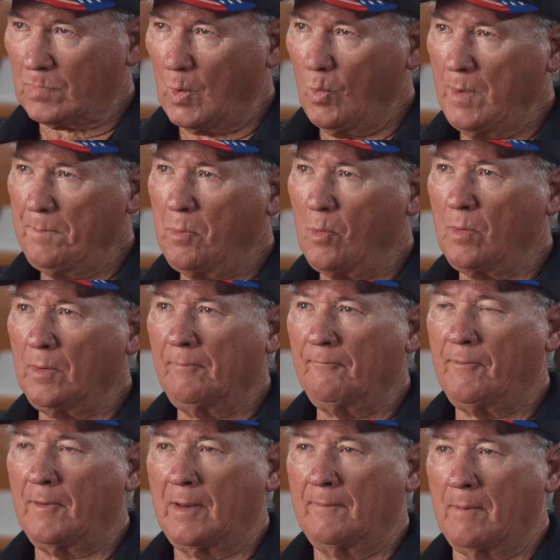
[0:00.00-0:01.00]
we pulled in
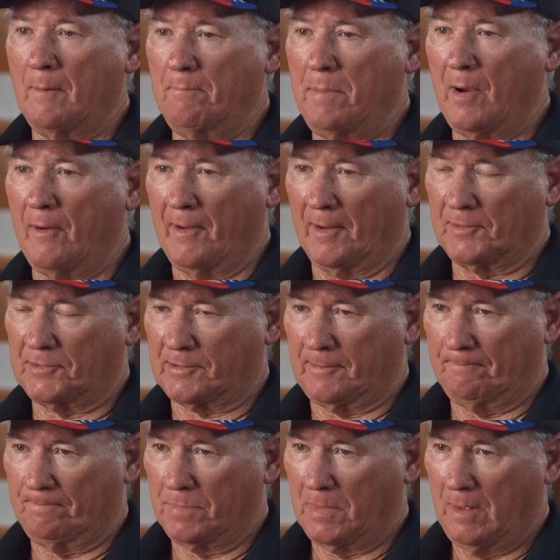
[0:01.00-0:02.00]
front of a barracks,
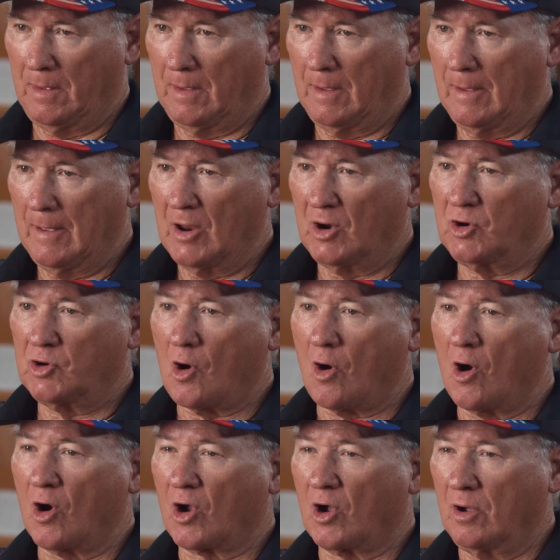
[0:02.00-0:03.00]

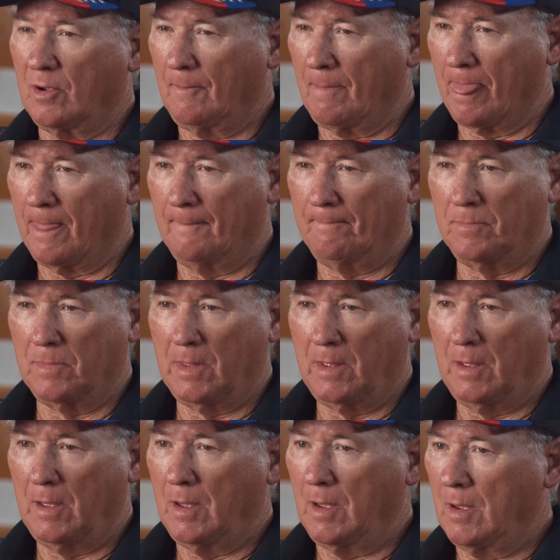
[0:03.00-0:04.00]
dark.
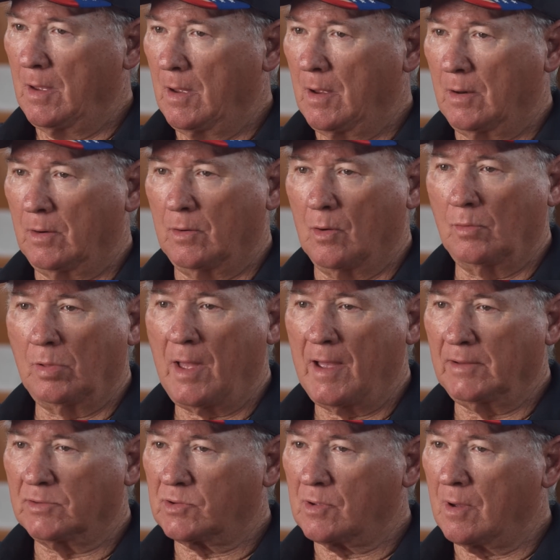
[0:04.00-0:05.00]
No
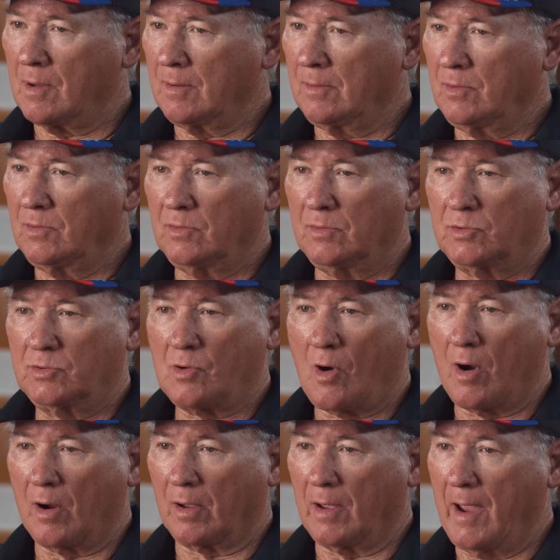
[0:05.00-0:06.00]
lights on,
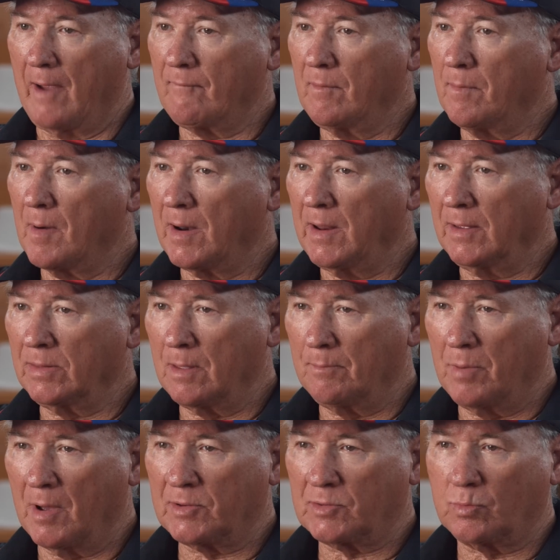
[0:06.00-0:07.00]
dark. Everybody in the
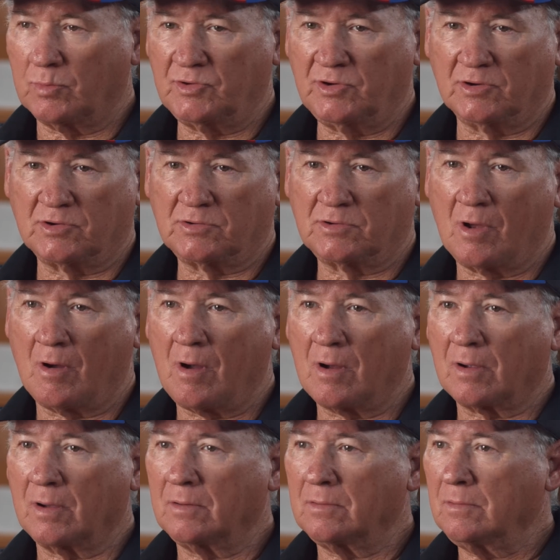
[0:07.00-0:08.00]
bus was just
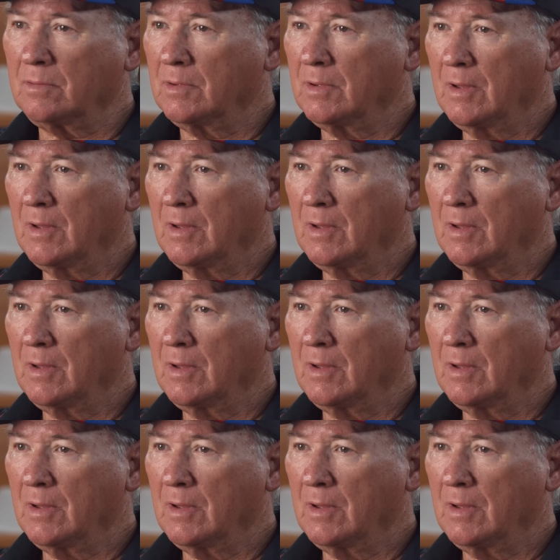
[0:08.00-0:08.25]
talking,